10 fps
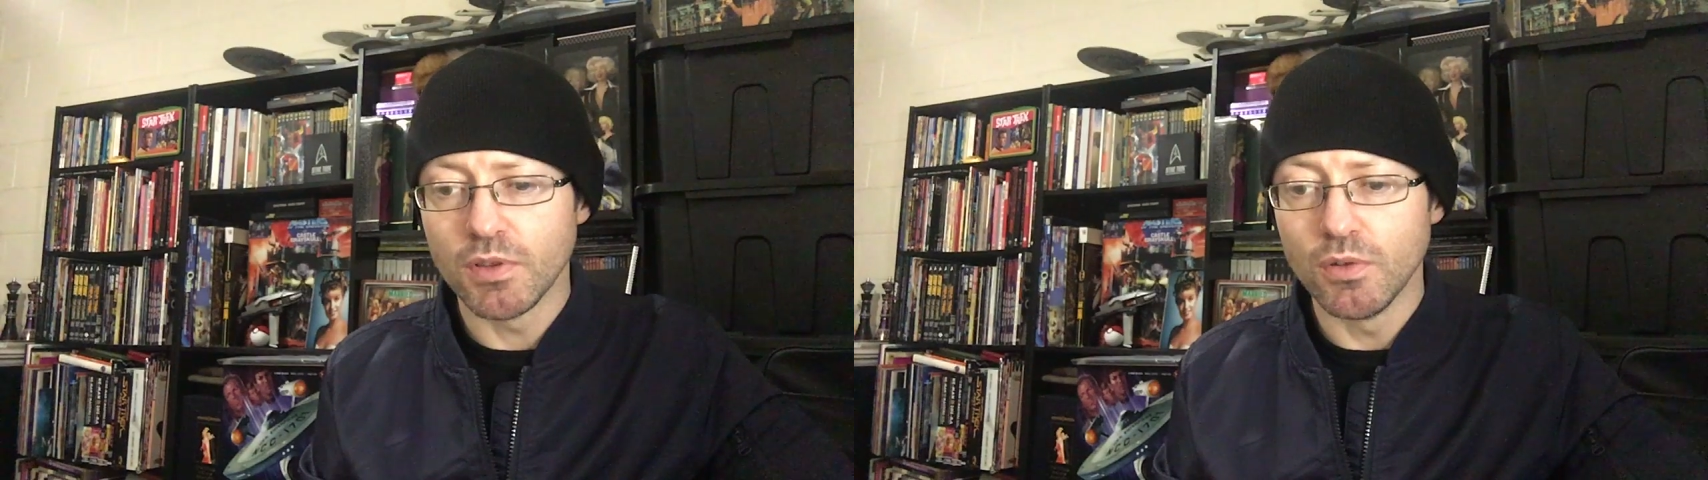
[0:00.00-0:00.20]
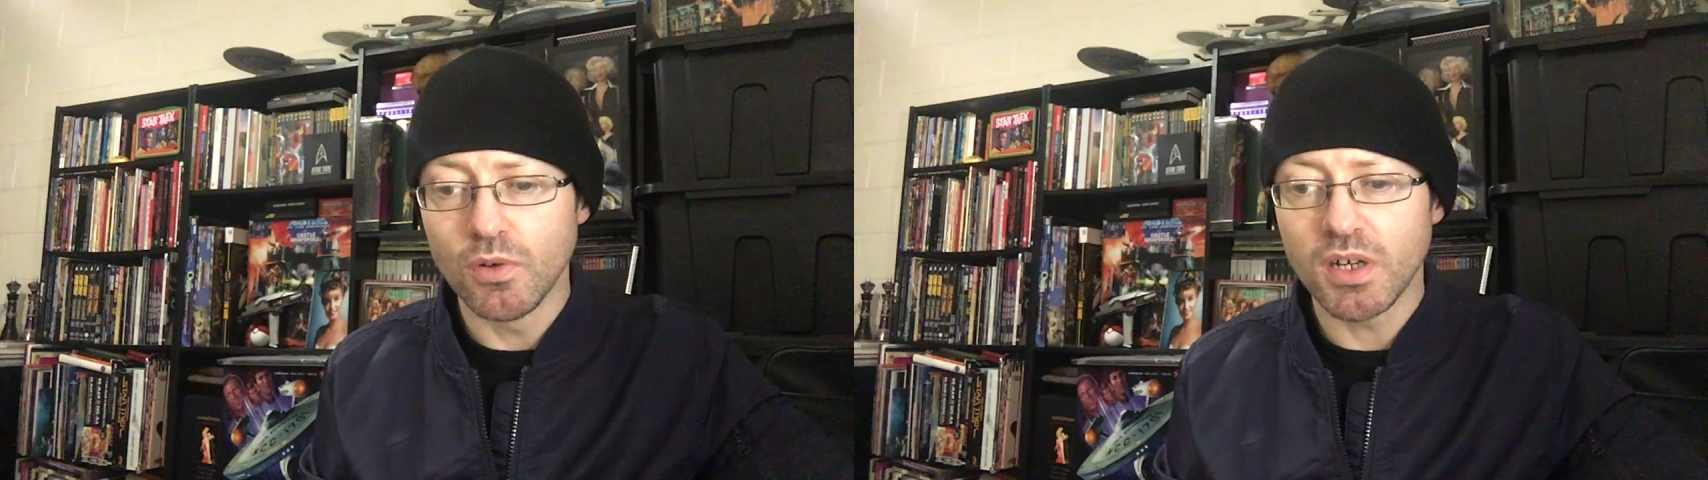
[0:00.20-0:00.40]

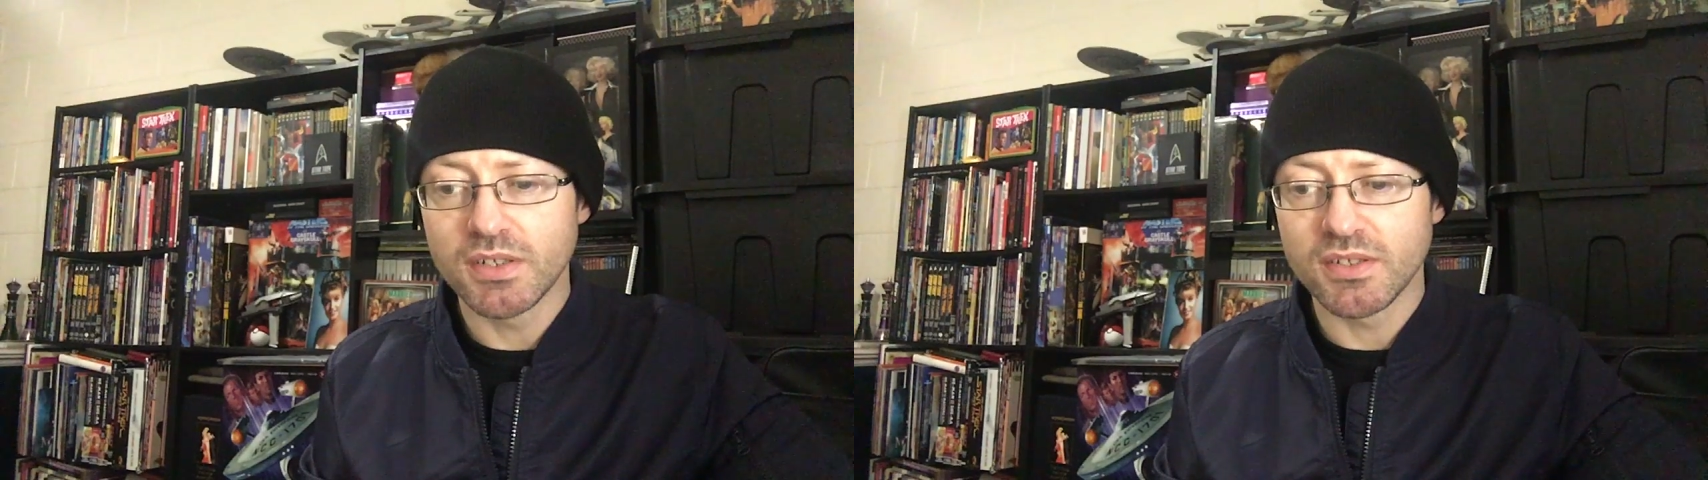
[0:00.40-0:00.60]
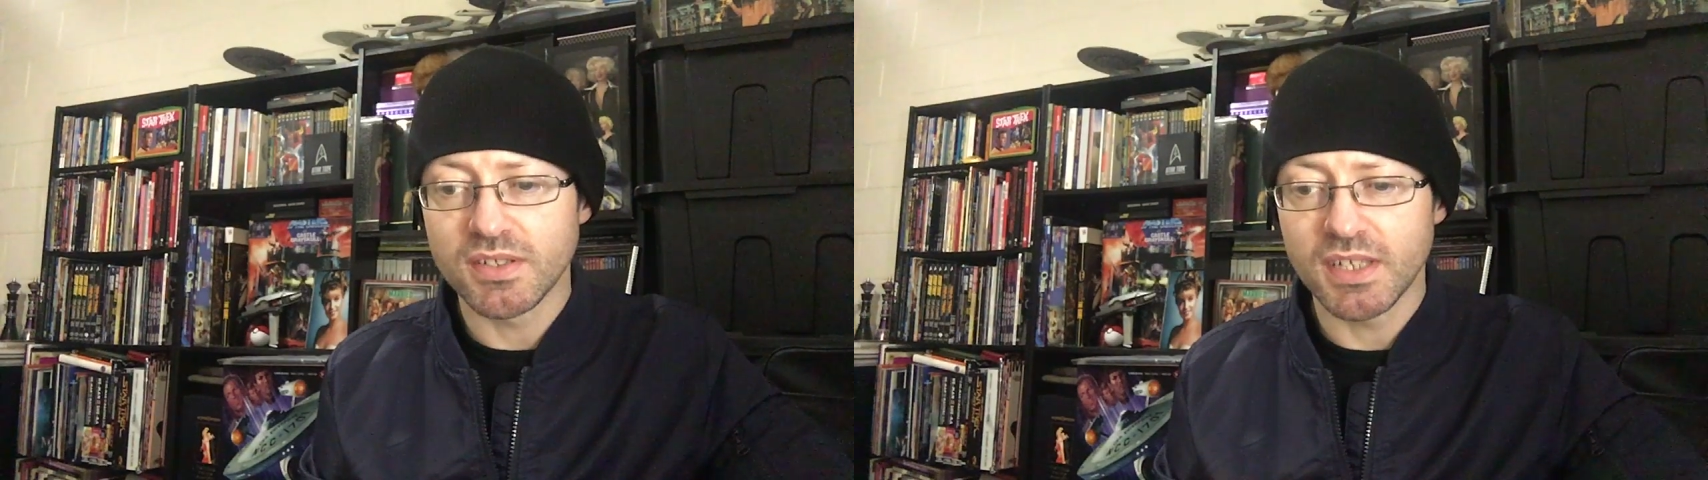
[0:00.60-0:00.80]
lure
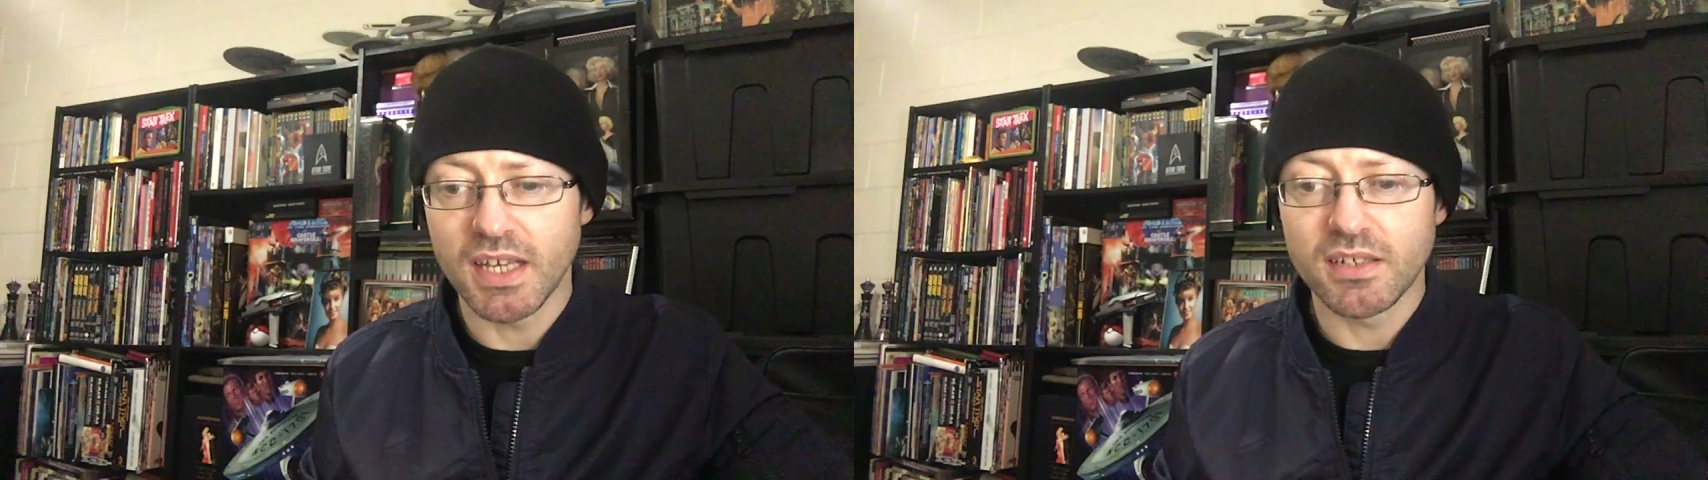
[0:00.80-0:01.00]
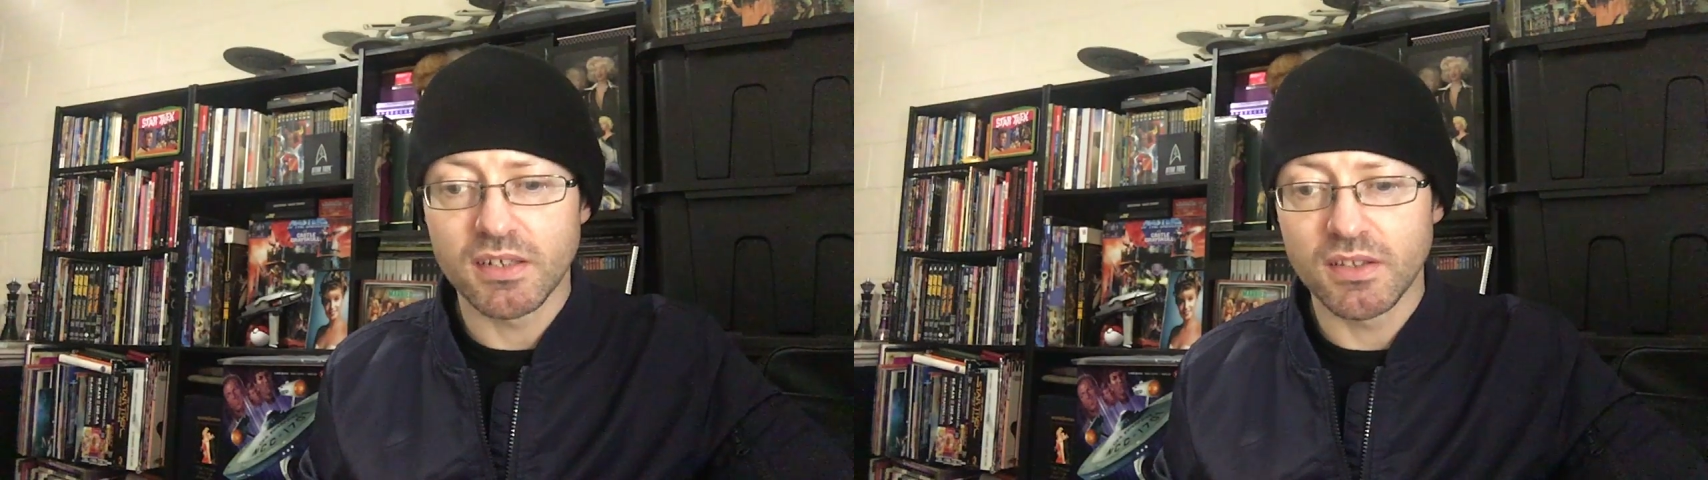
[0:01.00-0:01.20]
just to
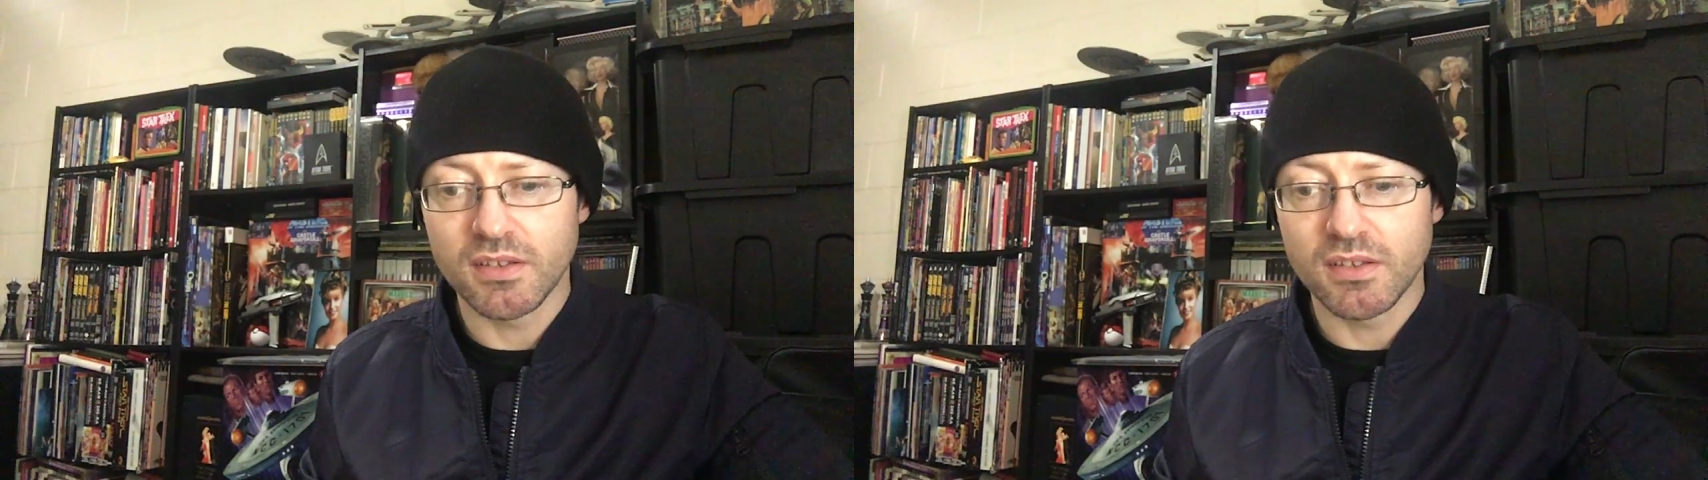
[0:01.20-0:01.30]
get